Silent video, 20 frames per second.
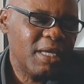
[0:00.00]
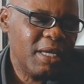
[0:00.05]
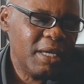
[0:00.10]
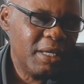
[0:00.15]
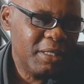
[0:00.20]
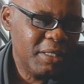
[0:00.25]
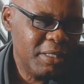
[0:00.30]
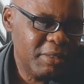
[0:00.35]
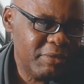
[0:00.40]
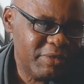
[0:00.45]
there
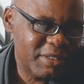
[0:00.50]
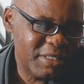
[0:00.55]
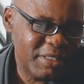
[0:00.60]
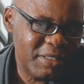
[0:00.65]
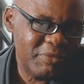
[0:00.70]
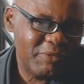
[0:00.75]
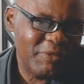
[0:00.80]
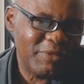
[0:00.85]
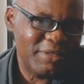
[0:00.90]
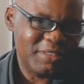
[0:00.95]
any
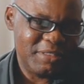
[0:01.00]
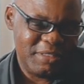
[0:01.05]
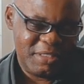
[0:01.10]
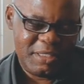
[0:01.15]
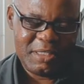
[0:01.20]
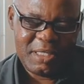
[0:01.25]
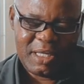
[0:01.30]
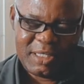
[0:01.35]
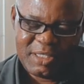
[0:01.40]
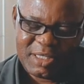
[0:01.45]
did, was
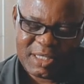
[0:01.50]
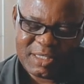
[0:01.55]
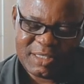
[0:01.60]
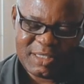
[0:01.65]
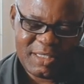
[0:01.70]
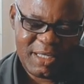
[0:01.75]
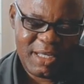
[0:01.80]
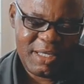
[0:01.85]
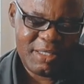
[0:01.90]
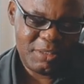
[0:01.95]
did that
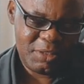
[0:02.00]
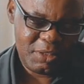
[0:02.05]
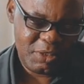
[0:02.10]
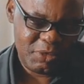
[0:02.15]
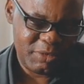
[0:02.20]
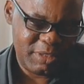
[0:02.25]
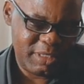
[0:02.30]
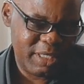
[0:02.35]
translate to